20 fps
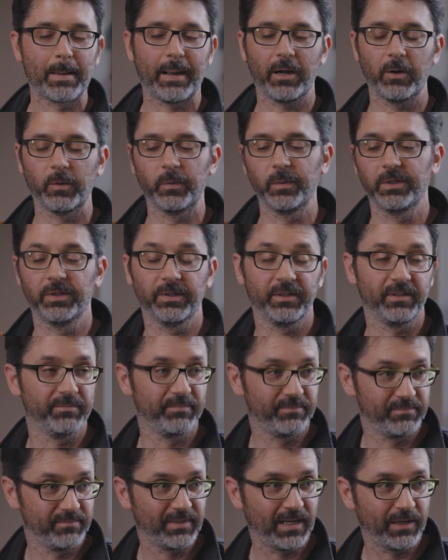How are we going
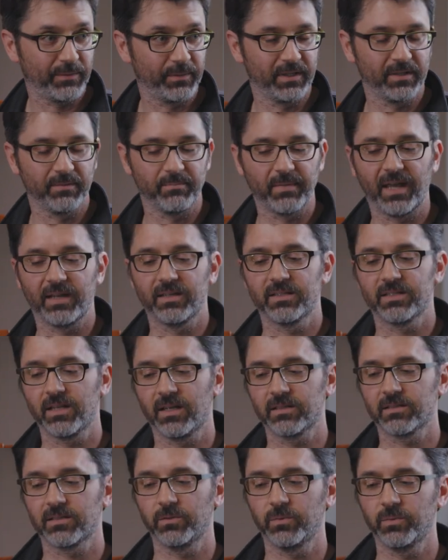to how are we going to manage
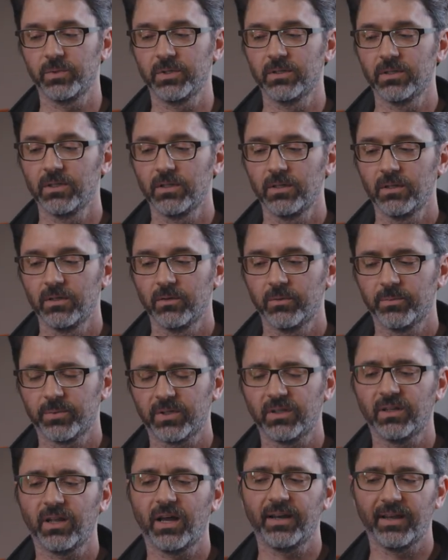that? So we
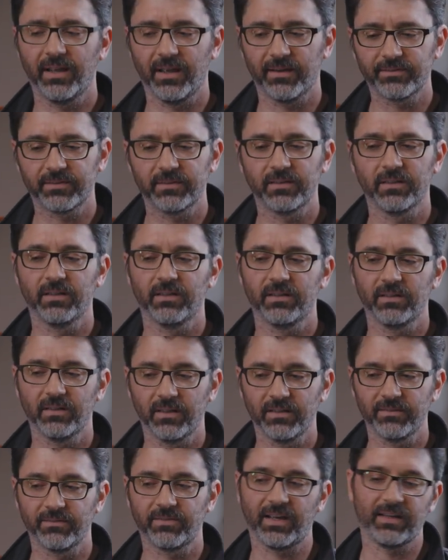put a lot of effort, and
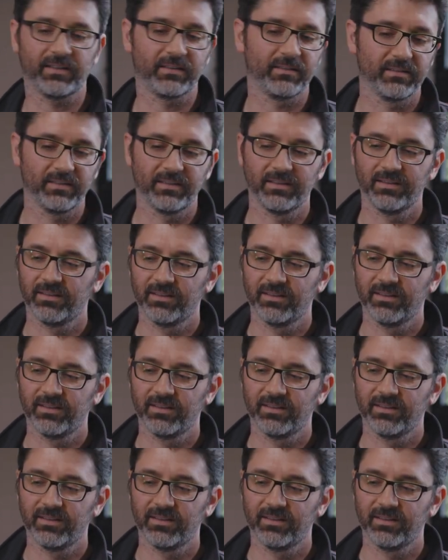in fact,